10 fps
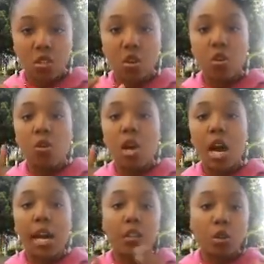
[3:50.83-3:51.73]
So
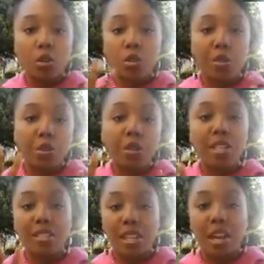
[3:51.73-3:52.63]
out of those three, you can
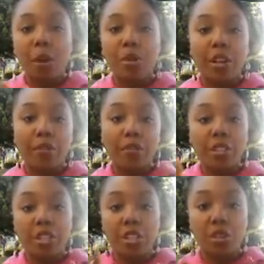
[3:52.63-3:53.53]
decide whatever
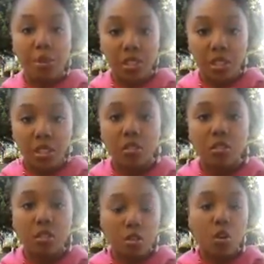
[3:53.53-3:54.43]
fits in your budget. You
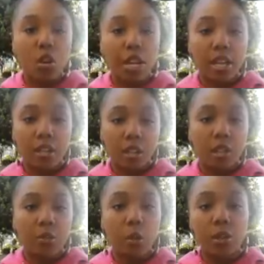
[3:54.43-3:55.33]
can go ahead and
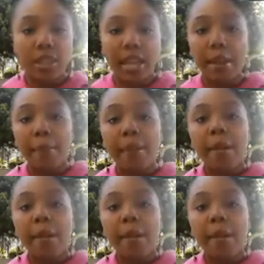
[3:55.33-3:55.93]
um, go with that.